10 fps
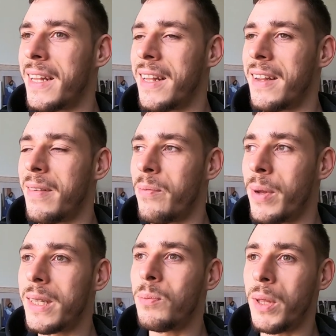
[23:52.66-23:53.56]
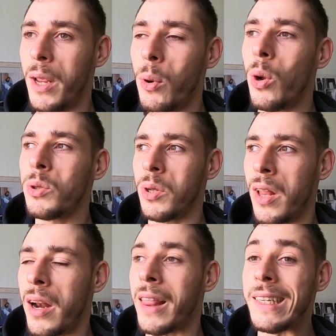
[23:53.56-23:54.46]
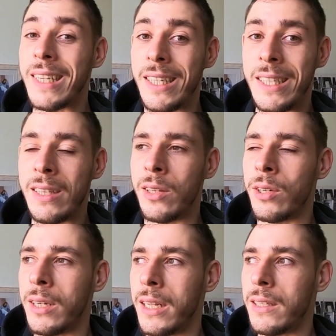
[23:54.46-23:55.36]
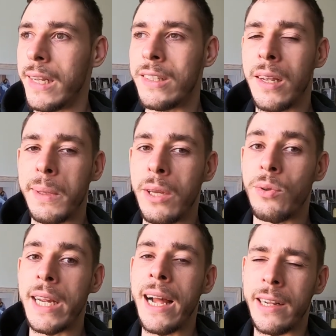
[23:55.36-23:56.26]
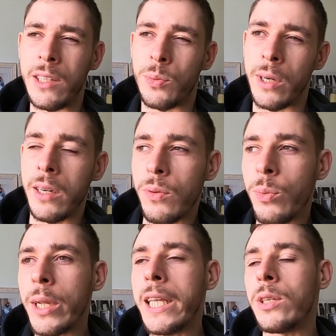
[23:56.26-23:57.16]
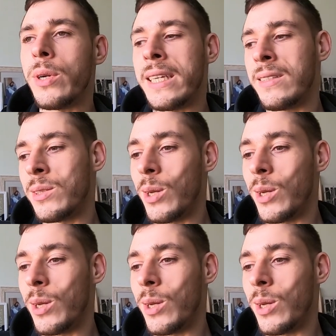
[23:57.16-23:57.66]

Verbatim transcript: Uh, but but there were also a lot of things I didn't learn, and, and some of the realities weren't really addressed.